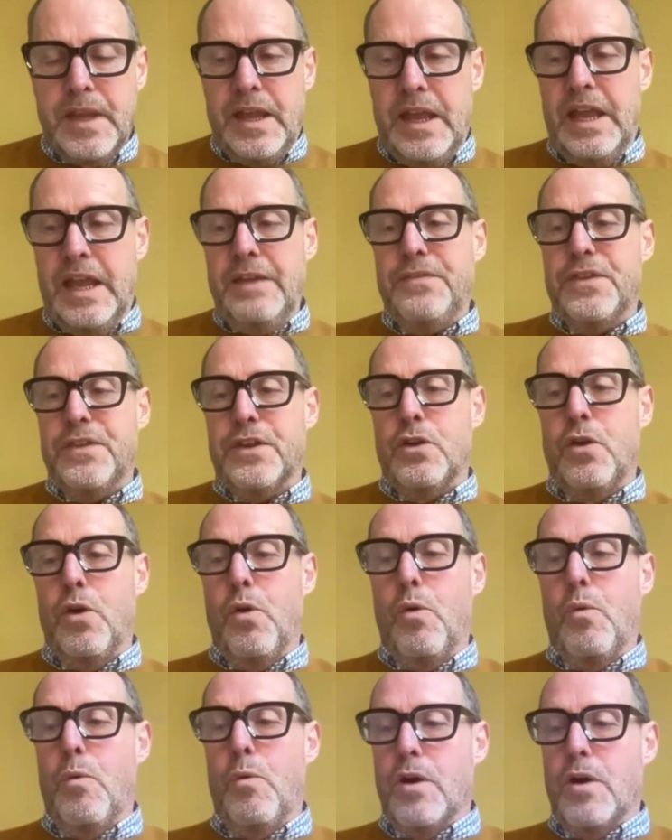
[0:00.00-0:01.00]
If the
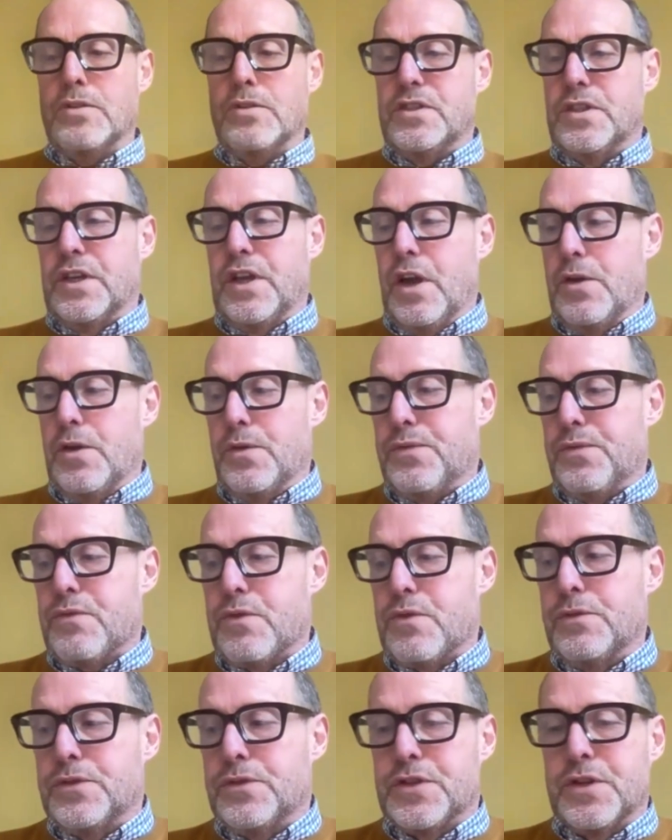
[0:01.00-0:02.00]
call was to go
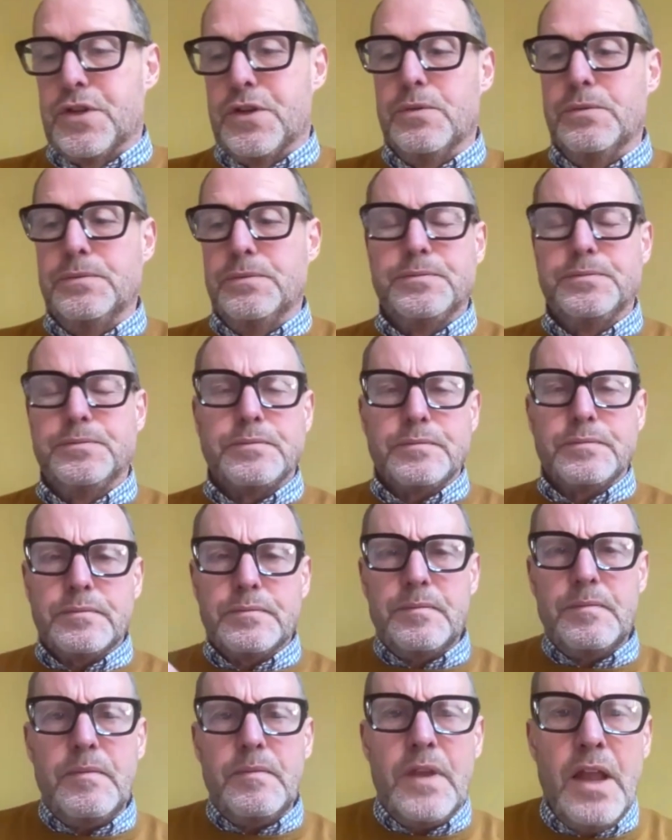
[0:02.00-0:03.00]
through to
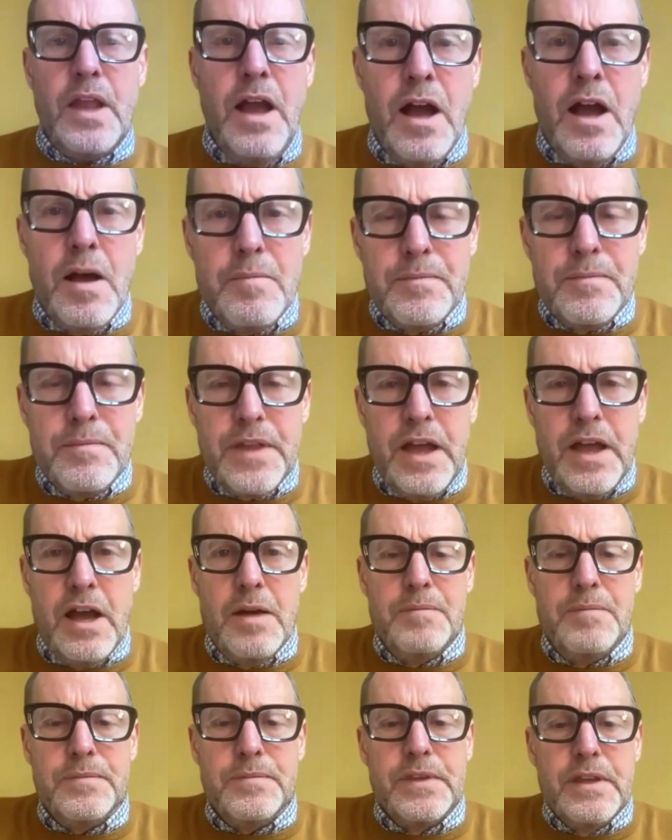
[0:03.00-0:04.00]

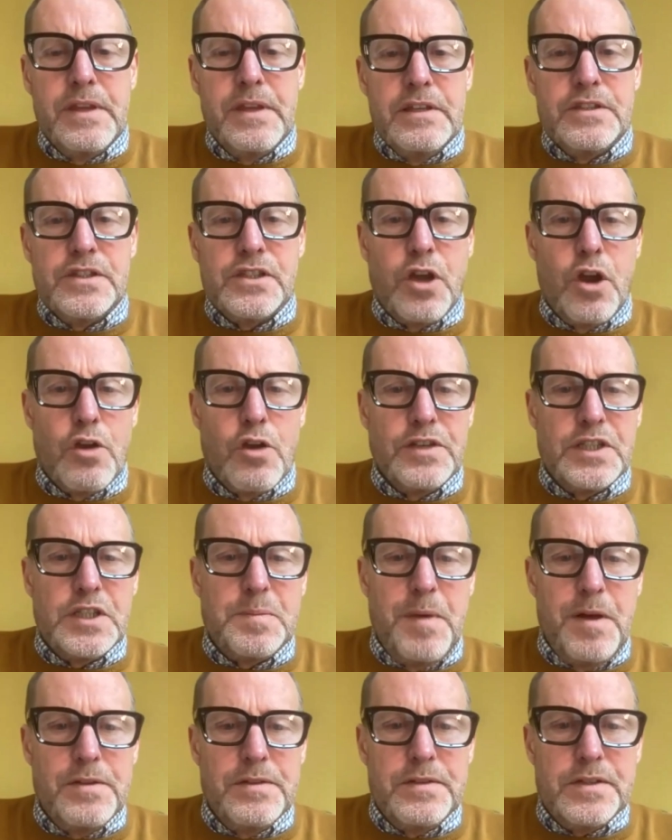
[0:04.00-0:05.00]

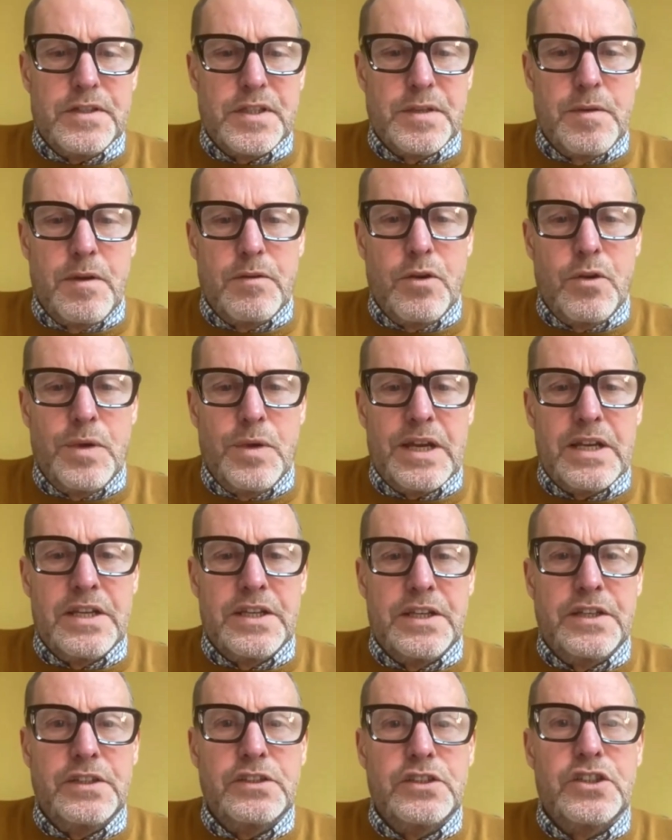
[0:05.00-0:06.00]
Skyresponse, so I'll
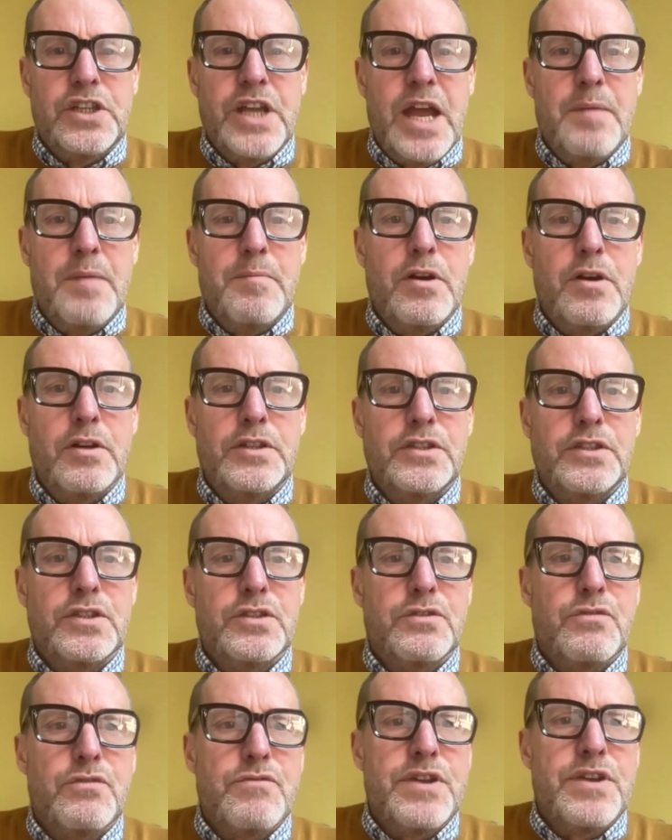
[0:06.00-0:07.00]
quickly share my
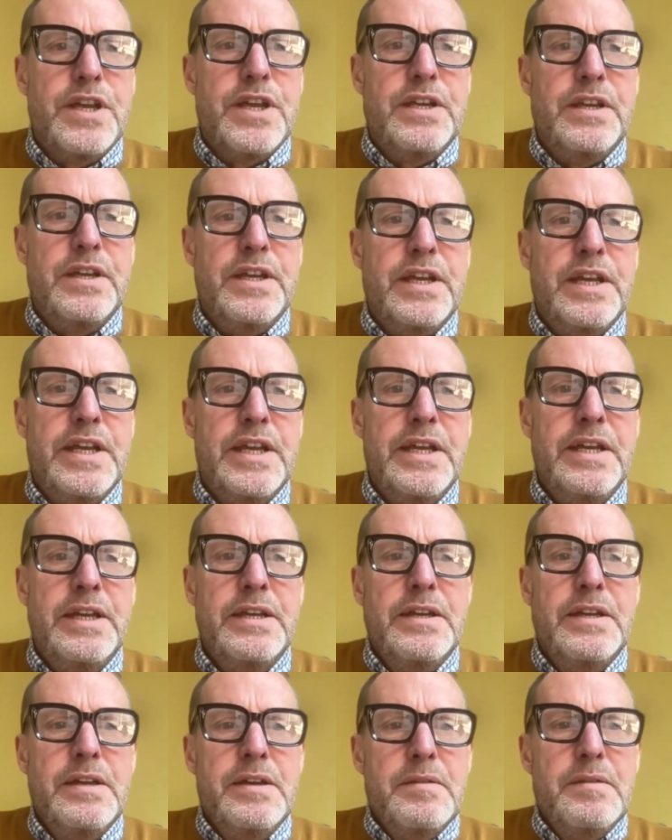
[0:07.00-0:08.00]
screen here.
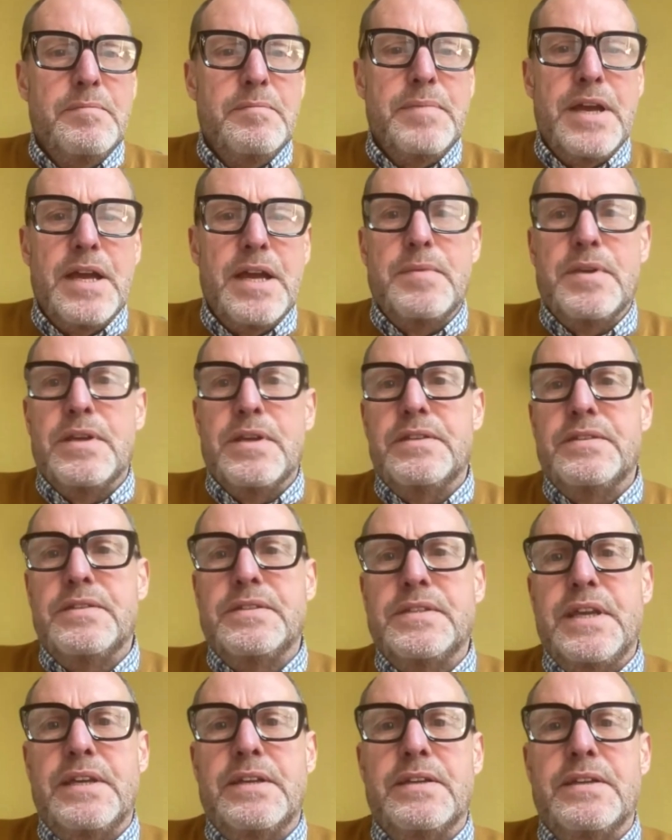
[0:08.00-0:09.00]
Bear me a
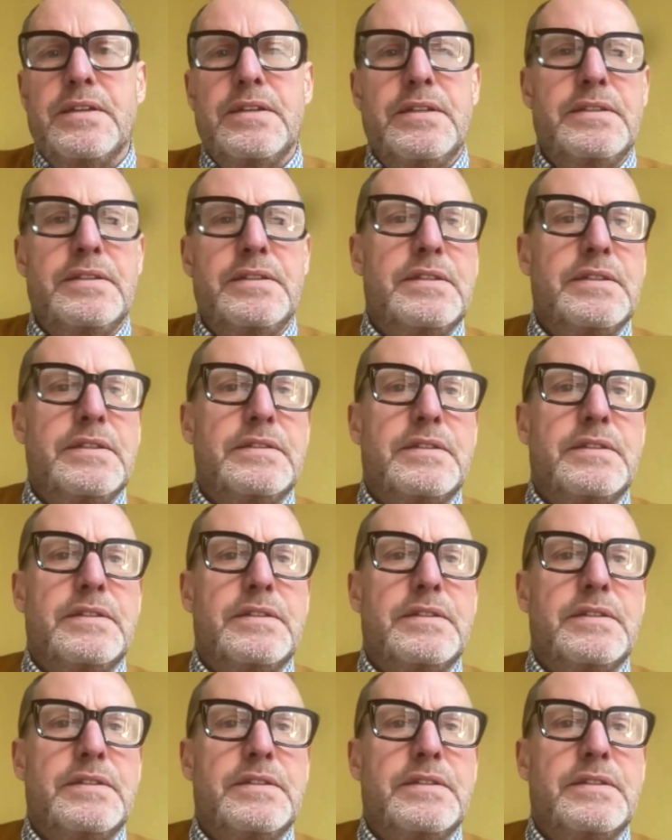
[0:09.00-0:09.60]
second.